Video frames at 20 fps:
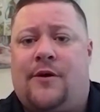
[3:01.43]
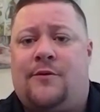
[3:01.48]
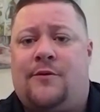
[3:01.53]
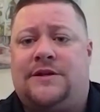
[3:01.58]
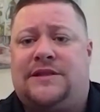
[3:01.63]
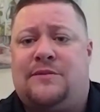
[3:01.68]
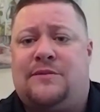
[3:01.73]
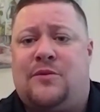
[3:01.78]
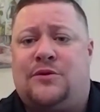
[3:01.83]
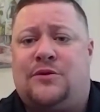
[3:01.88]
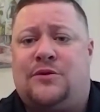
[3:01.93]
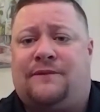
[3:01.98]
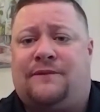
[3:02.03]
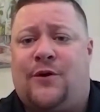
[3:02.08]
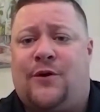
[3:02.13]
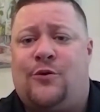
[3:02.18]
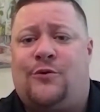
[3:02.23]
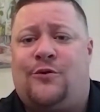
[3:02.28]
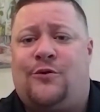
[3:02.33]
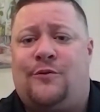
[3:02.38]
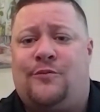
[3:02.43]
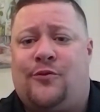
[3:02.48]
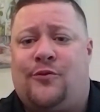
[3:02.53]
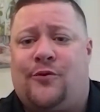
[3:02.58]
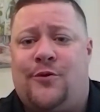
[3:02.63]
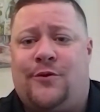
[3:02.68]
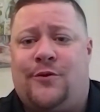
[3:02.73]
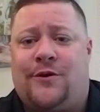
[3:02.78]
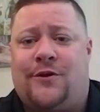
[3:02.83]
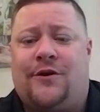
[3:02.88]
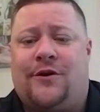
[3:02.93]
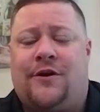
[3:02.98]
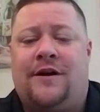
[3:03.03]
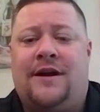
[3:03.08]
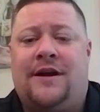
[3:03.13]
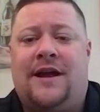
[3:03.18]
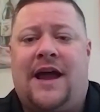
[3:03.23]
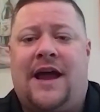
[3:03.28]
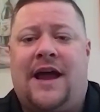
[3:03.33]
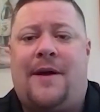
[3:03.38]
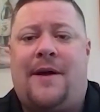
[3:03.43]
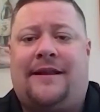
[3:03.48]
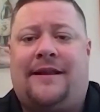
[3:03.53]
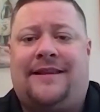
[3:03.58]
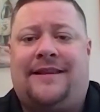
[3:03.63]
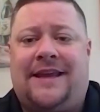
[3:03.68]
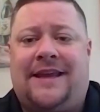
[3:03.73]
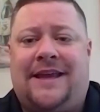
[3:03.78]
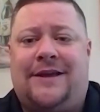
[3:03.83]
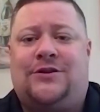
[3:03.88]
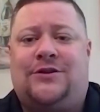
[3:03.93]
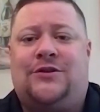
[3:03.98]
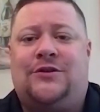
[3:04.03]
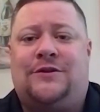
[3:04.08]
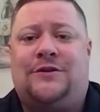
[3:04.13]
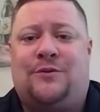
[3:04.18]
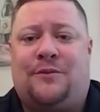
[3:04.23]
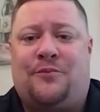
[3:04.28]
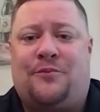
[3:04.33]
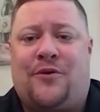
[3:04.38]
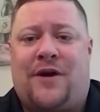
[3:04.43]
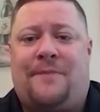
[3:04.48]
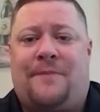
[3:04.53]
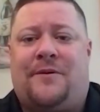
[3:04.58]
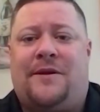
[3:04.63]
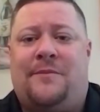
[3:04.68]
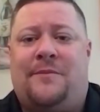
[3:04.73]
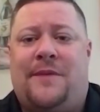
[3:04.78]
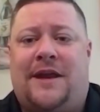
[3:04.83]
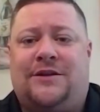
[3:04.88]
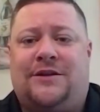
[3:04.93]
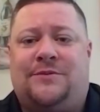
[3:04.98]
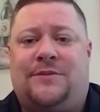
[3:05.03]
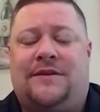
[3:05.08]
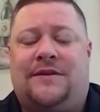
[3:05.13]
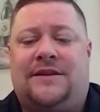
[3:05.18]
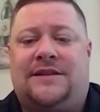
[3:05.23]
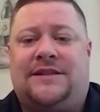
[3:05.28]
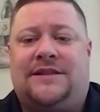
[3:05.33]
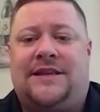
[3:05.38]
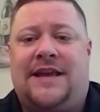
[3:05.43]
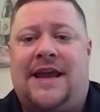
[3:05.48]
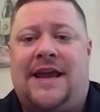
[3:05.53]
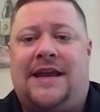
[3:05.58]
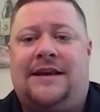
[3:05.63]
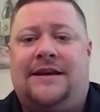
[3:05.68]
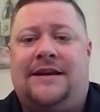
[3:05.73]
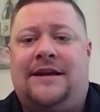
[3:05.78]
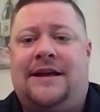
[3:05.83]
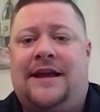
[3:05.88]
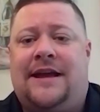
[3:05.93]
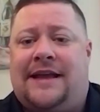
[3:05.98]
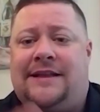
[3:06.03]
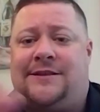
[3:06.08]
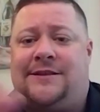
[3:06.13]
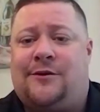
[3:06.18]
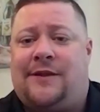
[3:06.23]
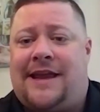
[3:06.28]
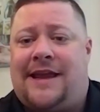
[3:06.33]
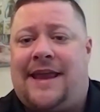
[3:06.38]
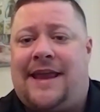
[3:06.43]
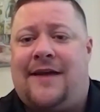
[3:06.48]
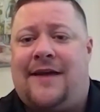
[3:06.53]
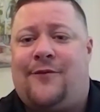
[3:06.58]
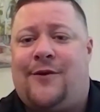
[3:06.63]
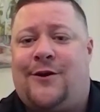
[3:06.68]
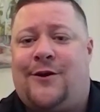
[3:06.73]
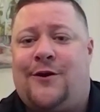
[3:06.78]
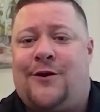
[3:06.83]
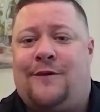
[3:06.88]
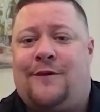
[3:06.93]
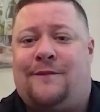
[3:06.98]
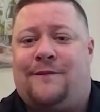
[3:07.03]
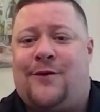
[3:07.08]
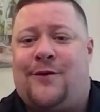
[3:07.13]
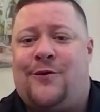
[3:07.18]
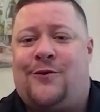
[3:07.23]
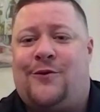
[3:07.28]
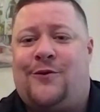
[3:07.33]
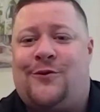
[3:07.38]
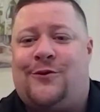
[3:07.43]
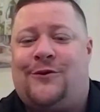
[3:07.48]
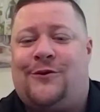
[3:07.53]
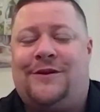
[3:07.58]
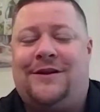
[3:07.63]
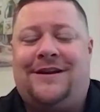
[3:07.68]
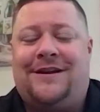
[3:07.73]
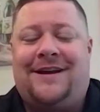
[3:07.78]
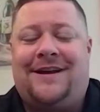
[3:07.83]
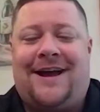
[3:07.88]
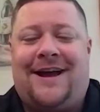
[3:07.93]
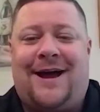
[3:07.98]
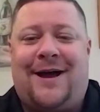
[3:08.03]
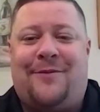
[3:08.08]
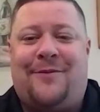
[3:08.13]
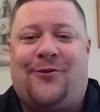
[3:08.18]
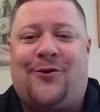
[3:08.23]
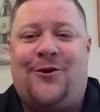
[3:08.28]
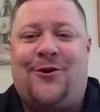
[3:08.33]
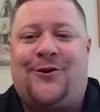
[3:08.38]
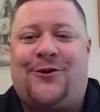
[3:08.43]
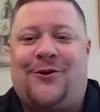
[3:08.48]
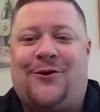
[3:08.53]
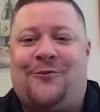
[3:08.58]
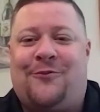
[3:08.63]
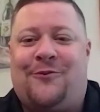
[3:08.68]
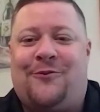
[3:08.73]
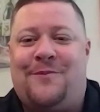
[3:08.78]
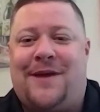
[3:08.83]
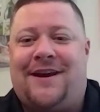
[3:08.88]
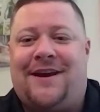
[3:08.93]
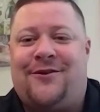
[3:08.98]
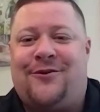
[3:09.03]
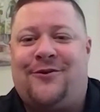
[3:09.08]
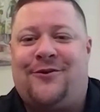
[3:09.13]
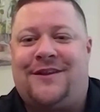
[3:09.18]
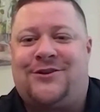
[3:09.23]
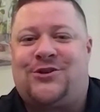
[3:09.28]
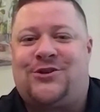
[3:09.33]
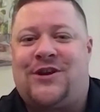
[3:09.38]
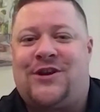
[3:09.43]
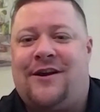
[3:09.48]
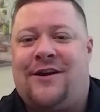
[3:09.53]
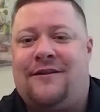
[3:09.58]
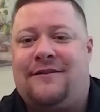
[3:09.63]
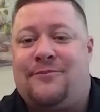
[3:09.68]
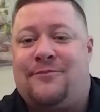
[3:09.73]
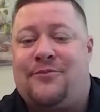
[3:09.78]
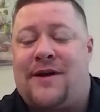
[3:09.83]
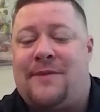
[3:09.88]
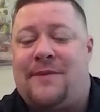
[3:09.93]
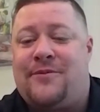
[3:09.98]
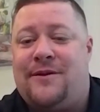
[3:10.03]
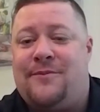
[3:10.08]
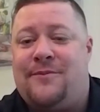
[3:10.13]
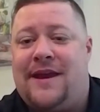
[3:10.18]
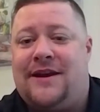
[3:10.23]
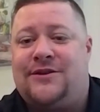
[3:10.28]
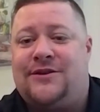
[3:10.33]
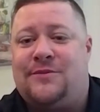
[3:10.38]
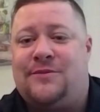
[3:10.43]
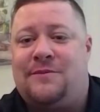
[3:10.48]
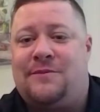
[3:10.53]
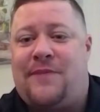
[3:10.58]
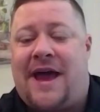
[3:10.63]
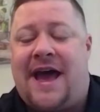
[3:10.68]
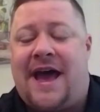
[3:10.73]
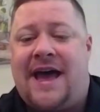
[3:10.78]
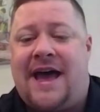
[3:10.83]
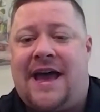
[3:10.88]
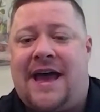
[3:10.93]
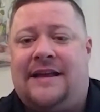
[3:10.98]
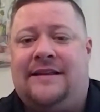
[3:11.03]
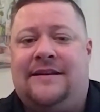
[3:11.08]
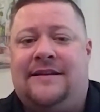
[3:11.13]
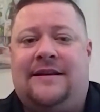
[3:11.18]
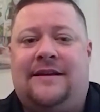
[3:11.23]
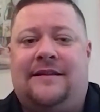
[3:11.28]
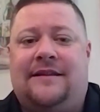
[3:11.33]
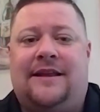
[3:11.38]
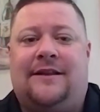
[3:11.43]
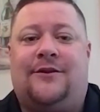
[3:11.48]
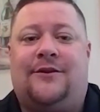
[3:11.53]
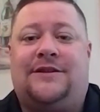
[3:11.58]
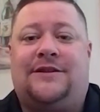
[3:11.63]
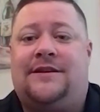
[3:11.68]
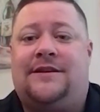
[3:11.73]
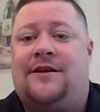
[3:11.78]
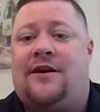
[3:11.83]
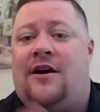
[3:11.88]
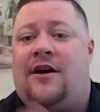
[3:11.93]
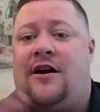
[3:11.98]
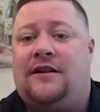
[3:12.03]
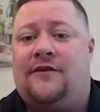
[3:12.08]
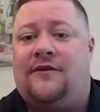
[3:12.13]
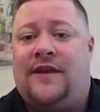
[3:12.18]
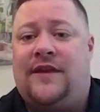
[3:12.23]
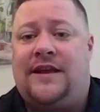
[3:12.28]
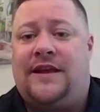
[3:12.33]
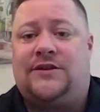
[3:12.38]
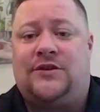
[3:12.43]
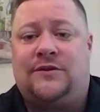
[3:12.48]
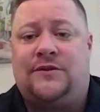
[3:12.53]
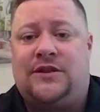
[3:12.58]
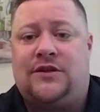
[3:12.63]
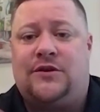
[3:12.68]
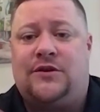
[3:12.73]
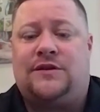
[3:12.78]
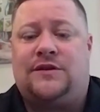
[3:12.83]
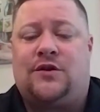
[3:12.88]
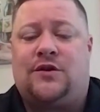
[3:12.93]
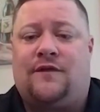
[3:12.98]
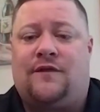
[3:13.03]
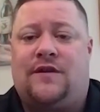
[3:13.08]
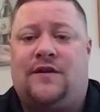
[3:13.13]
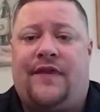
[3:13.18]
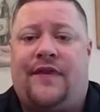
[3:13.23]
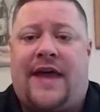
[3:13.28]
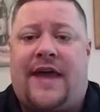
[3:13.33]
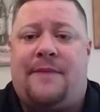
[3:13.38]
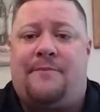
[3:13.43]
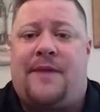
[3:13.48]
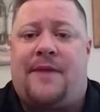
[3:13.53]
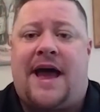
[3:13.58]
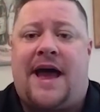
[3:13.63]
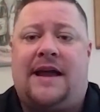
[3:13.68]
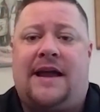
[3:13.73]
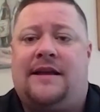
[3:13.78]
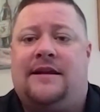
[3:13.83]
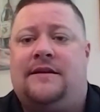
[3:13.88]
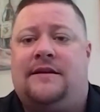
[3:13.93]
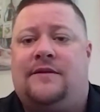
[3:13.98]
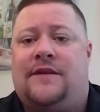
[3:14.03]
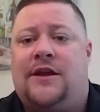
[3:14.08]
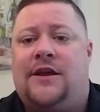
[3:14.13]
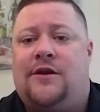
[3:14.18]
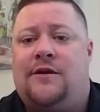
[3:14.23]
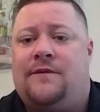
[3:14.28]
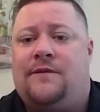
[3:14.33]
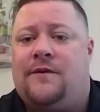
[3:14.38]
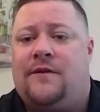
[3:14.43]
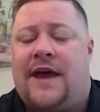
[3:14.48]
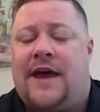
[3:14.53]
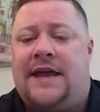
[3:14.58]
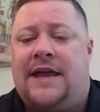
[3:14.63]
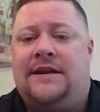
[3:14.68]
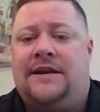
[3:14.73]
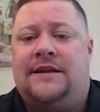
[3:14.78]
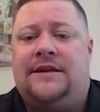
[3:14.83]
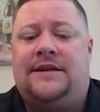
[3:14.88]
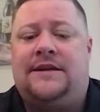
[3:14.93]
was the most vocal broker about the issues with property management in the state. And so like every good vocal broker, we made her the chair of the property management PAG that looked into all of the issues, and you served on that PAG, and thank you for that.